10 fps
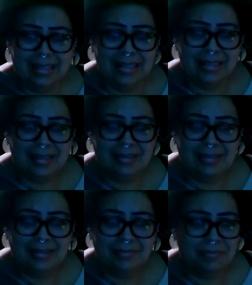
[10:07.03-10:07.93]
Does it
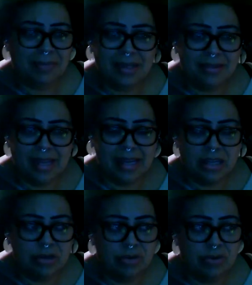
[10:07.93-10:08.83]
mean that
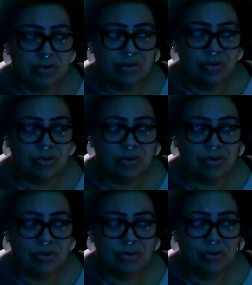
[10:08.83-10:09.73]
you
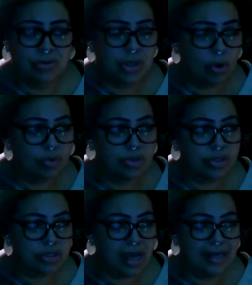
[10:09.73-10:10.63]
don't
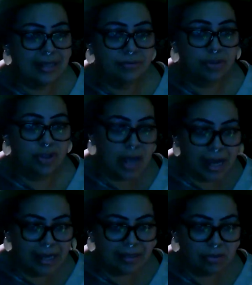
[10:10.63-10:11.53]
kind of
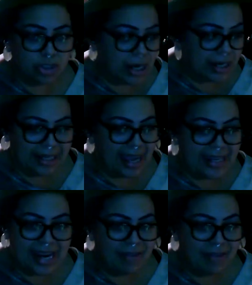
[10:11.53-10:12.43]
check and check
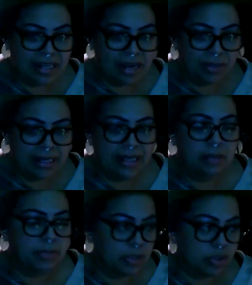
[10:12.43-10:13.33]
again every now and again to
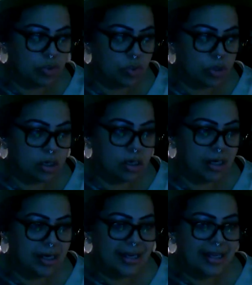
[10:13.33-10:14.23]
be sure
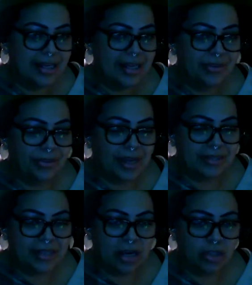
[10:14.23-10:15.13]
that
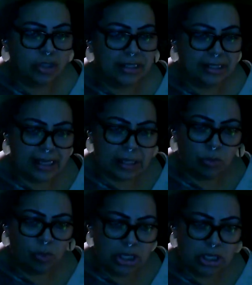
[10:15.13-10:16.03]
that's actually like what